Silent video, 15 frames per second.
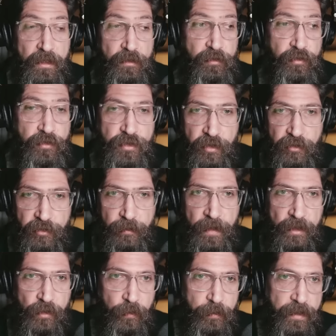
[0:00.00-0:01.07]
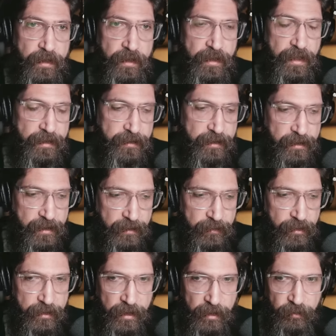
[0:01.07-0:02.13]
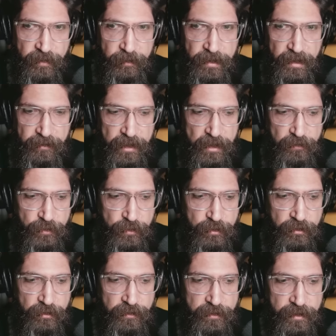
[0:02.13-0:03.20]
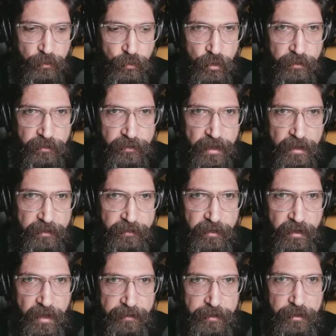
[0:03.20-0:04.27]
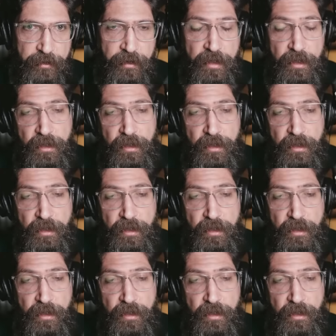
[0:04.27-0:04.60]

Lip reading: This is just in my opinion. I think they're preparing for the worst case scenario,